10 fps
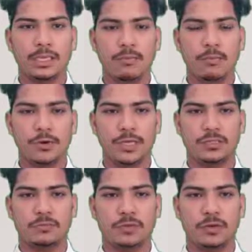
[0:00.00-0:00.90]
Key
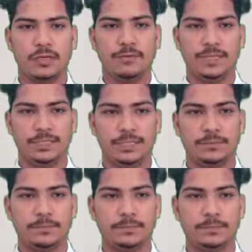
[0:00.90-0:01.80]
components of solid waste.
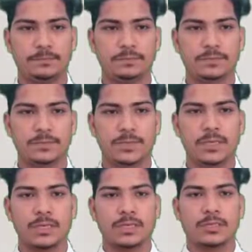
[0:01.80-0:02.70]

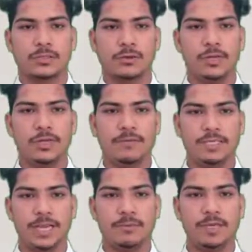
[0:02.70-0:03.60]
Solid
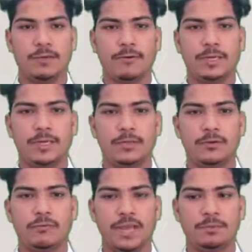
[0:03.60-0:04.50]
waste can be divided
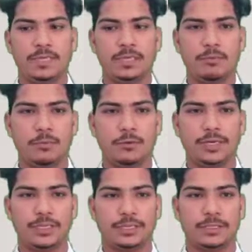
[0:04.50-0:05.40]
into 5 key
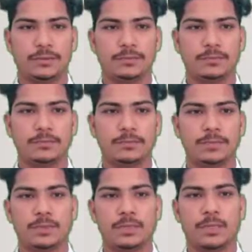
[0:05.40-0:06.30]
components.
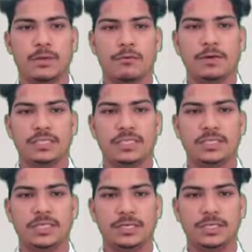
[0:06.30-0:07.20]
First
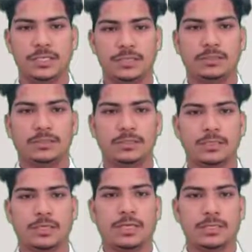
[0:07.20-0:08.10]
is generation.
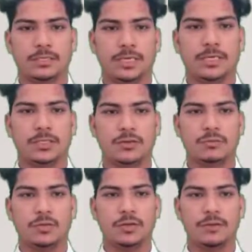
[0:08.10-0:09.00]
Generation
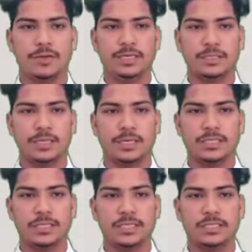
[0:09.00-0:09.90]
of solid waste
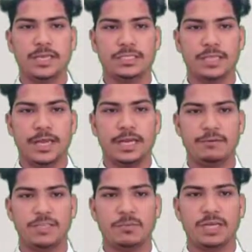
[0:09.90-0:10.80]
is the stage
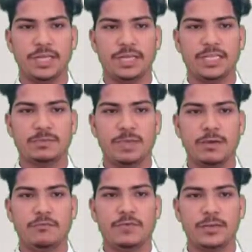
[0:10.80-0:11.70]
at which materials
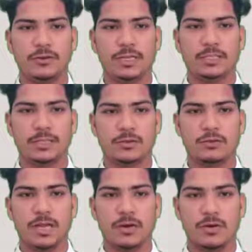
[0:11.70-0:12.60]
become valueless
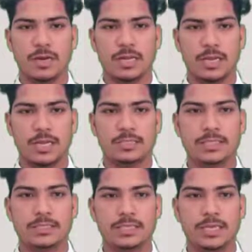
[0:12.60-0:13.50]
to the owner, and
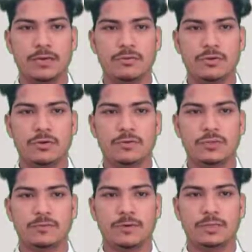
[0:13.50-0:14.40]
since they have no
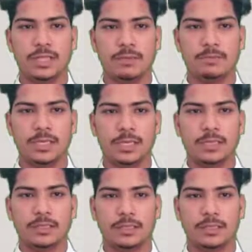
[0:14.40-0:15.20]
use for them,